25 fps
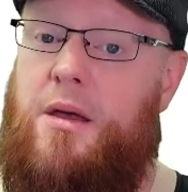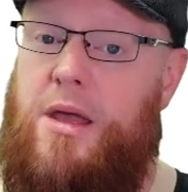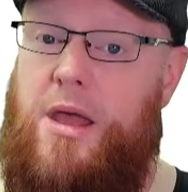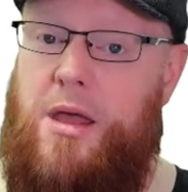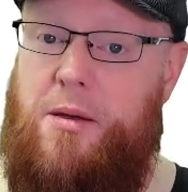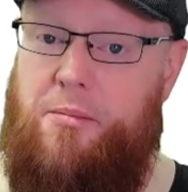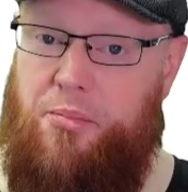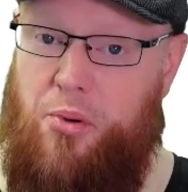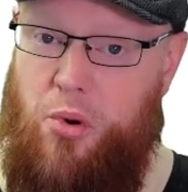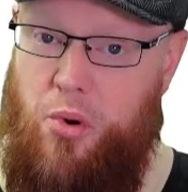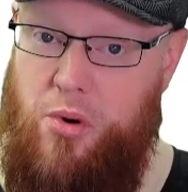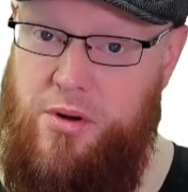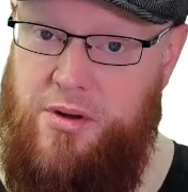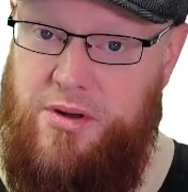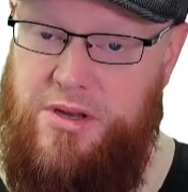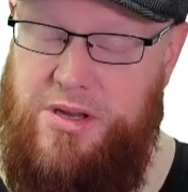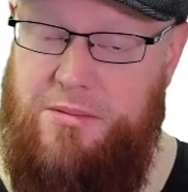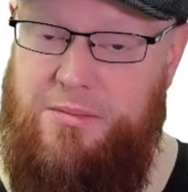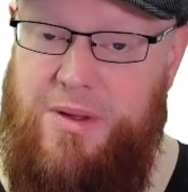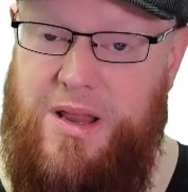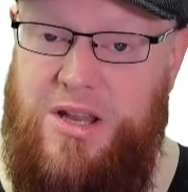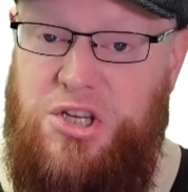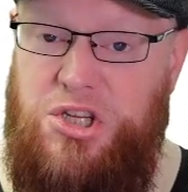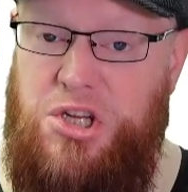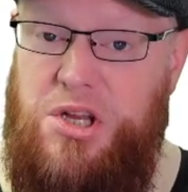Important to
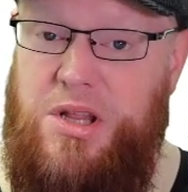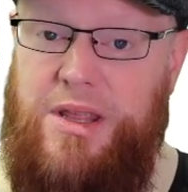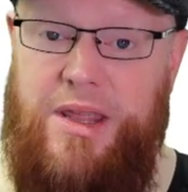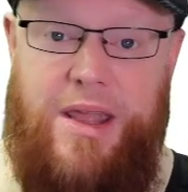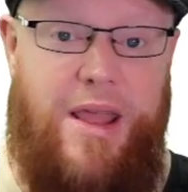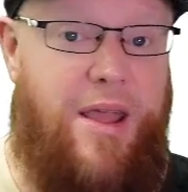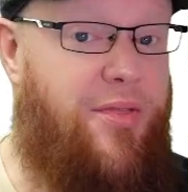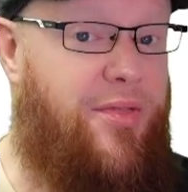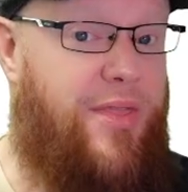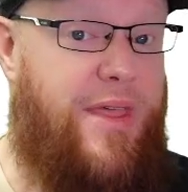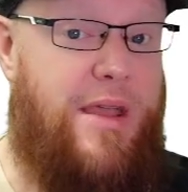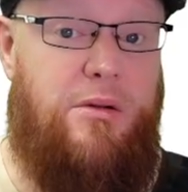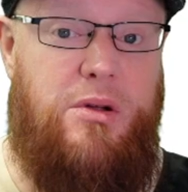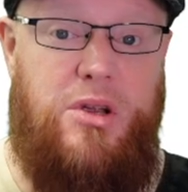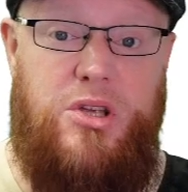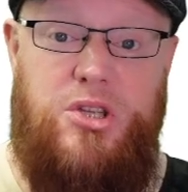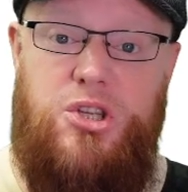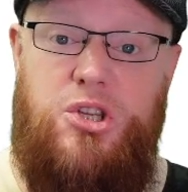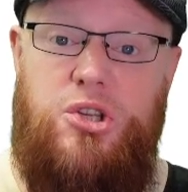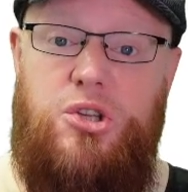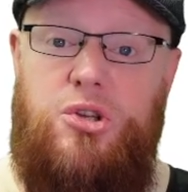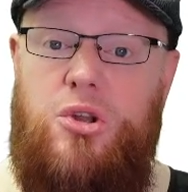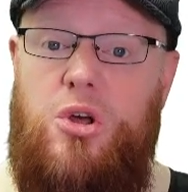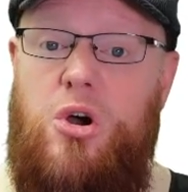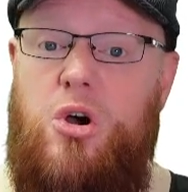mention again, there is
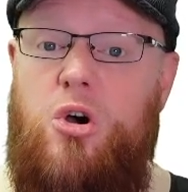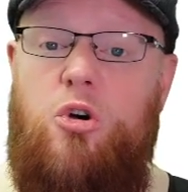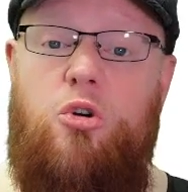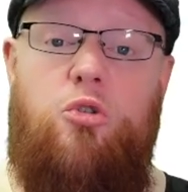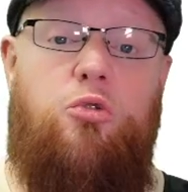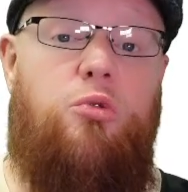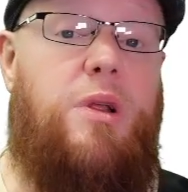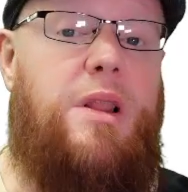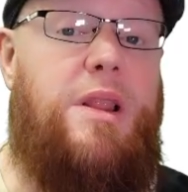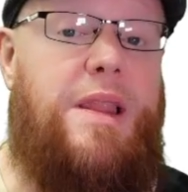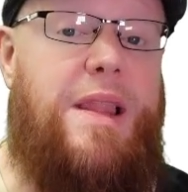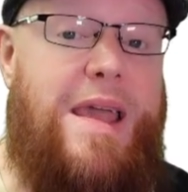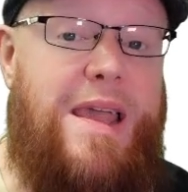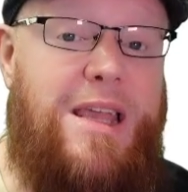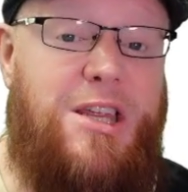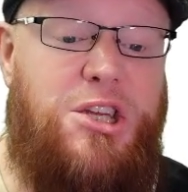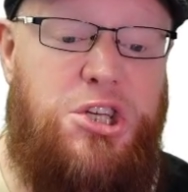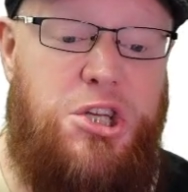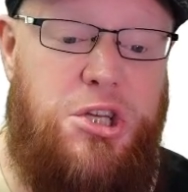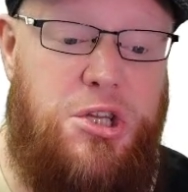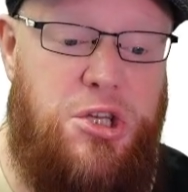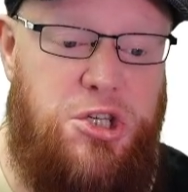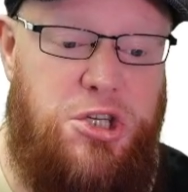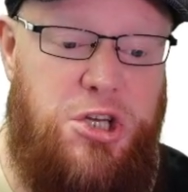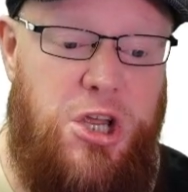no
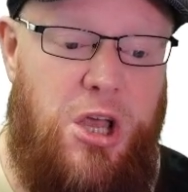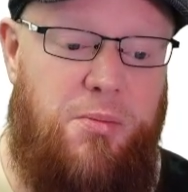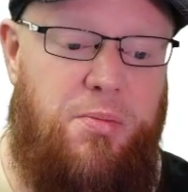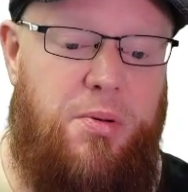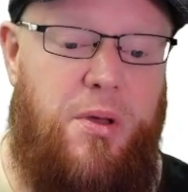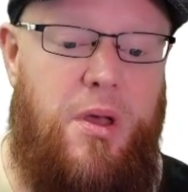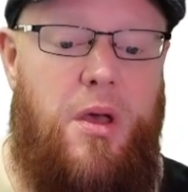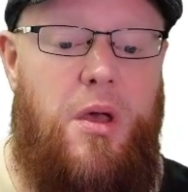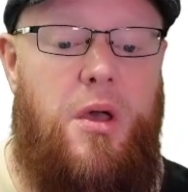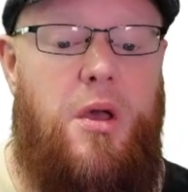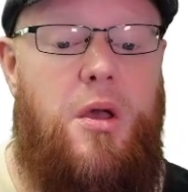relationship